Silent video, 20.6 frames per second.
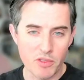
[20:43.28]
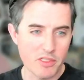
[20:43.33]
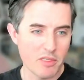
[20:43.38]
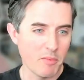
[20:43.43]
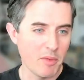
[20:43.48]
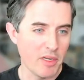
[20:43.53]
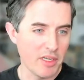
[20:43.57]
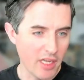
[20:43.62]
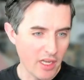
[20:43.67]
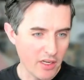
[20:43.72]

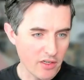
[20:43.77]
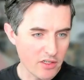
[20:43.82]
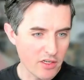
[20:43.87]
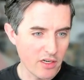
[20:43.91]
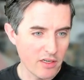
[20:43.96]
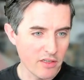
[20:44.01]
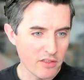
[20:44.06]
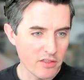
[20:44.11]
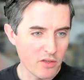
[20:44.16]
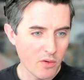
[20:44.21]
some
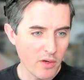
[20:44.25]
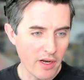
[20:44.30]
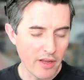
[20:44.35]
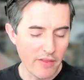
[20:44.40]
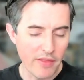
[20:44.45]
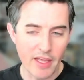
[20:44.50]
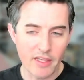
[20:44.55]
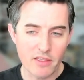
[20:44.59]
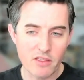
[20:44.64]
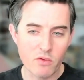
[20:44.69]
attention into it.
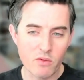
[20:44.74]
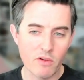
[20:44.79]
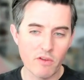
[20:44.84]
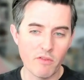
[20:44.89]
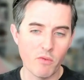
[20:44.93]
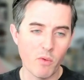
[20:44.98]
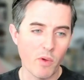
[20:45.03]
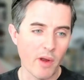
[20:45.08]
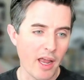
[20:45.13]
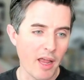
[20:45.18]
And that's sort
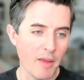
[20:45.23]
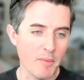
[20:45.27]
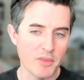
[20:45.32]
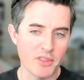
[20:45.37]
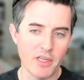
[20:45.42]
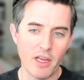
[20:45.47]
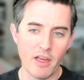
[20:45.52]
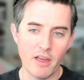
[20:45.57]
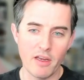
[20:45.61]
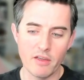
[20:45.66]
of what I'm
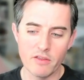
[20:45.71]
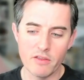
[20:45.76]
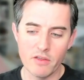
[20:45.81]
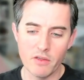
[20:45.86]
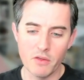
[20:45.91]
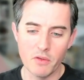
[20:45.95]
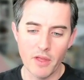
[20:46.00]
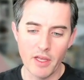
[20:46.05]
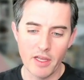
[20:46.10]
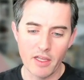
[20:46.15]
saying
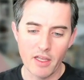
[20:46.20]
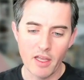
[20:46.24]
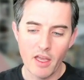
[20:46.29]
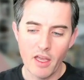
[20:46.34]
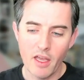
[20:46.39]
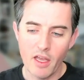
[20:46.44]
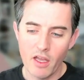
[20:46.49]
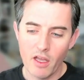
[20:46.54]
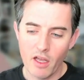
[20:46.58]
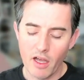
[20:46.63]
too. Like
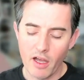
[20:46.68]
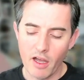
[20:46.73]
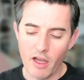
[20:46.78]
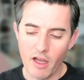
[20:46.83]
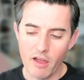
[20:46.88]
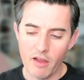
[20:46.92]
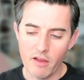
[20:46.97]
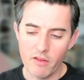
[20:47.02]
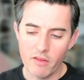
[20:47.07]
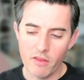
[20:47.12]

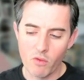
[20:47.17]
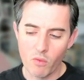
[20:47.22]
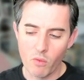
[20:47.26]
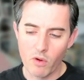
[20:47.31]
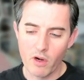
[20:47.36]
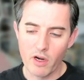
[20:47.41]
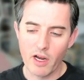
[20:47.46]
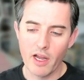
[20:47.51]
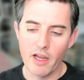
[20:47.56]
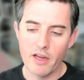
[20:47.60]
the
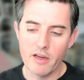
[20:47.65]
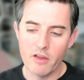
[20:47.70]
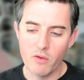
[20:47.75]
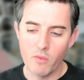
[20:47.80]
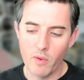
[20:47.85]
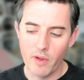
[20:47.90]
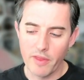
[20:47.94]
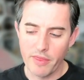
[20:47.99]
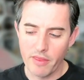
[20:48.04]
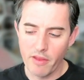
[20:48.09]
work I do
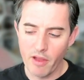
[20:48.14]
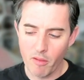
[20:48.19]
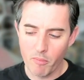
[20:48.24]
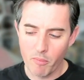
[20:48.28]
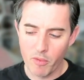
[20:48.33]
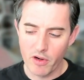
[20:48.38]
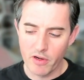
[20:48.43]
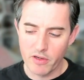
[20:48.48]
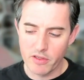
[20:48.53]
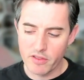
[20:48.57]
with
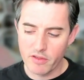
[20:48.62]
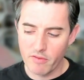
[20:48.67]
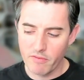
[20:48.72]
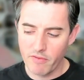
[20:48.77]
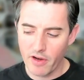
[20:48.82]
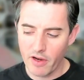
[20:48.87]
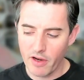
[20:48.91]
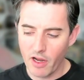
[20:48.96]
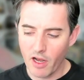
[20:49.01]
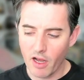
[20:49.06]
numbers,
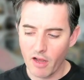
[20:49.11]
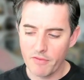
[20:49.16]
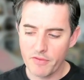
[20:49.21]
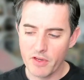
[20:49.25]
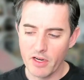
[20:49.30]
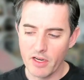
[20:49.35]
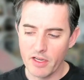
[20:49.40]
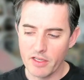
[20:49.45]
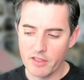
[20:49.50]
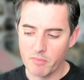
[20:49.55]
very
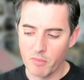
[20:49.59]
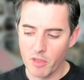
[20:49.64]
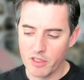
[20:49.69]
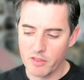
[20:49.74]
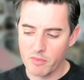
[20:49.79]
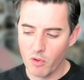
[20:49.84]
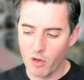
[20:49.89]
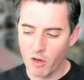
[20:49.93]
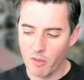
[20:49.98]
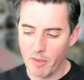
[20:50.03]
often it's
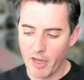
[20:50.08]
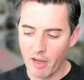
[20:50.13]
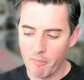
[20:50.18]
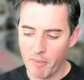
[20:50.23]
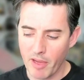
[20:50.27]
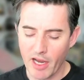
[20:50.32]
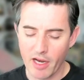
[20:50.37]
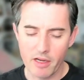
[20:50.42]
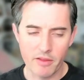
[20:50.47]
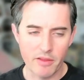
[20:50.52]
much more about
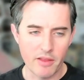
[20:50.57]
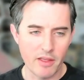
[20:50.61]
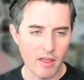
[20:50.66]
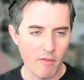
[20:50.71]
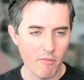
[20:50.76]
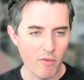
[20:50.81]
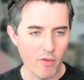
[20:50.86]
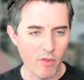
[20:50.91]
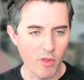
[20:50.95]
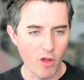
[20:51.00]
back of the
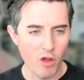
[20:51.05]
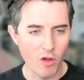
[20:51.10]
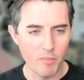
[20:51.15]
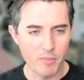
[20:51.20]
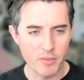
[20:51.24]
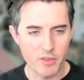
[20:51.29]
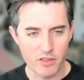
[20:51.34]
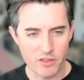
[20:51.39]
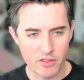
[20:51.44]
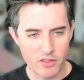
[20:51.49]

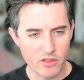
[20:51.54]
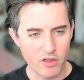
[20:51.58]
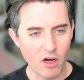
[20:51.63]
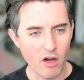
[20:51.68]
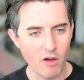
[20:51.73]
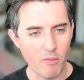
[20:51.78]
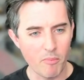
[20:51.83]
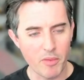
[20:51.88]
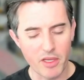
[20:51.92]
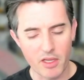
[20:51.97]
envelope to
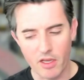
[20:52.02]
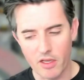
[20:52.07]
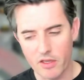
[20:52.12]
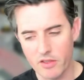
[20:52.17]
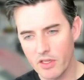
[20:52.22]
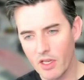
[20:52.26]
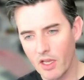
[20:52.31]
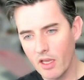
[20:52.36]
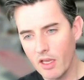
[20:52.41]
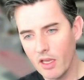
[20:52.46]
start,
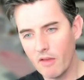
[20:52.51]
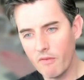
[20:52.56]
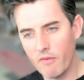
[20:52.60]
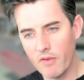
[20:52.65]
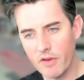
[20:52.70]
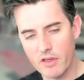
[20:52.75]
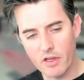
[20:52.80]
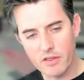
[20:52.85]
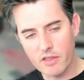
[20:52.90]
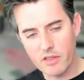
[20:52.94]
because if
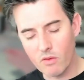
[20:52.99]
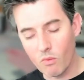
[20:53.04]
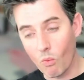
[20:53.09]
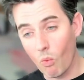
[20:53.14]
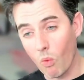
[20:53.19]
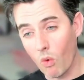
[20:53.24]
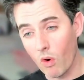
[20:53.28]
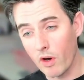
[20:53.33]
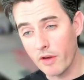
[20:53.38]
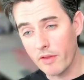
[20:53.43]
it doesn't
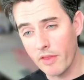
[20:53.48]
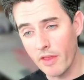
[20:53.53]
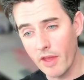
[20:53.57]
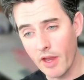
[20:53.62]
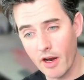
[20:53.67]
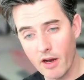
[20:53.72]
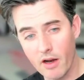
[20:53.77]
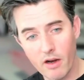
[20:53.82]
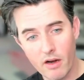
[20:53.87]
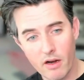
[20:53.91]
work
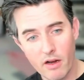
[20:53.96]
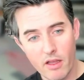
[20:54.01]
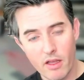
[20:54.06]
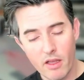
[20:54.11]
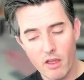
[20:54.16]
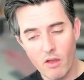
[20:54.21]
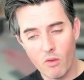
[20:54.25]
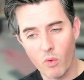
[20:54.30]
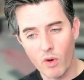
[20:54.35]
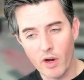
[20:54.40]
there,
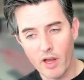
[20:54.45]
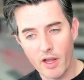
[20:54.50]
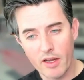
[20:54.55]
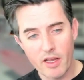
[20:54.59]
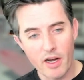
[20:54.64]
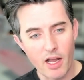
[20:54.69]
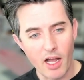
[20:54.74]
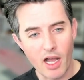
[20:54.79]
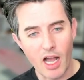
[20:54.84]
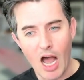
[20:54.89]
we're not
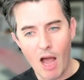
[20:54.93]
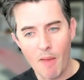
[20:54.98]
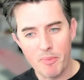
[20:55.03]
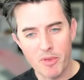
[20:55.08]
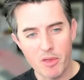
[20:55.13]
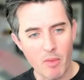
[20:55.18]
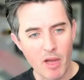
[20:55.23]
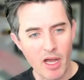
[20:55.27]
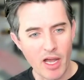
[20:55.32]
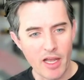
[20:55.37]
going to
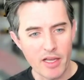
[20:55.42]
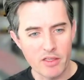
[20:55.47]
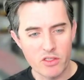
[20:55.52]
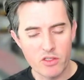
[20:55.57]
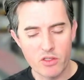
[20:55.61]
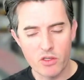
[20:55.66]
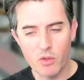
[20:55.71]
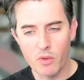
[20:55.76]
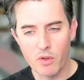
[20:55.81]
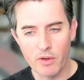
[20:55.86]
optimize
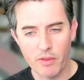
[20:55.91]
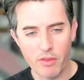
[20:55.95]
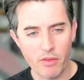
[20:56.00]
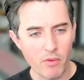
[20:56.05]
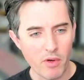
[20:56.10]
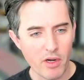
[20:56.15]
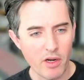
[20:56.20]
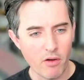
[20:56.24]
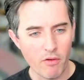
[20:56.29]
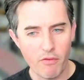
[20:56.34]
2 or
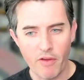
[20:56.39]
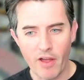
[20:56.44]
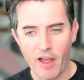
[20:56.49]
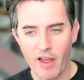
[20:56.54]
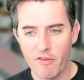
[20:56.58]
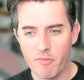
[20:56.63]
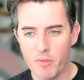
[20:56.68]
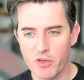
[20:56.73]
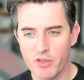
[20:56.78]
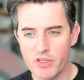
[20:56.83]
3 or
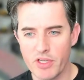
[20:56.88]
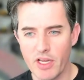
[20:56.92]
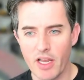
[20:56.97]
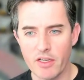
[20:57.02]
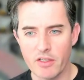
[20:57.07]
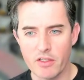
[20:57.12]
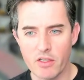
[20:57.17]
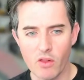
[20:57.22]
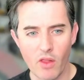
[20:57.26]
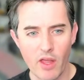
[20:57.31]

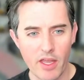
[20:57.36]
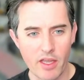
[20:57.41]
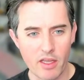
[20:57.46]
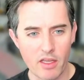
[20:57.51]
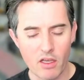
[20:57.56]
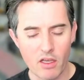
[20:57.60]
5% to like